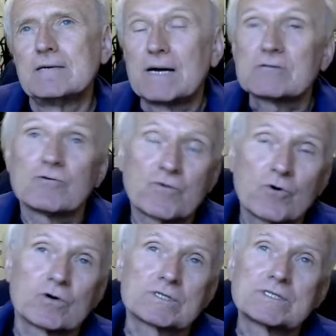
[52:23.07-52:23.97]
of
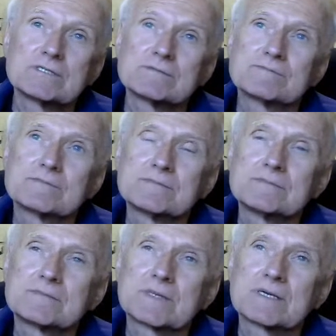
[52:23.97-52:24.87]
course,
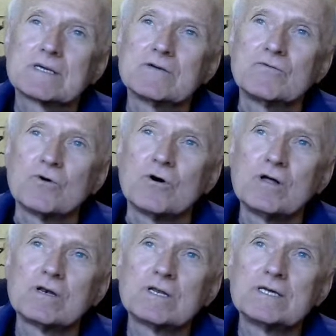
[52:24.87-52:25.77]
if you
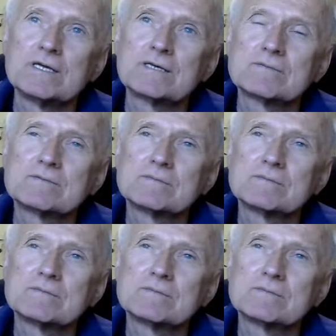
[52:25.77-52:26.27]
only...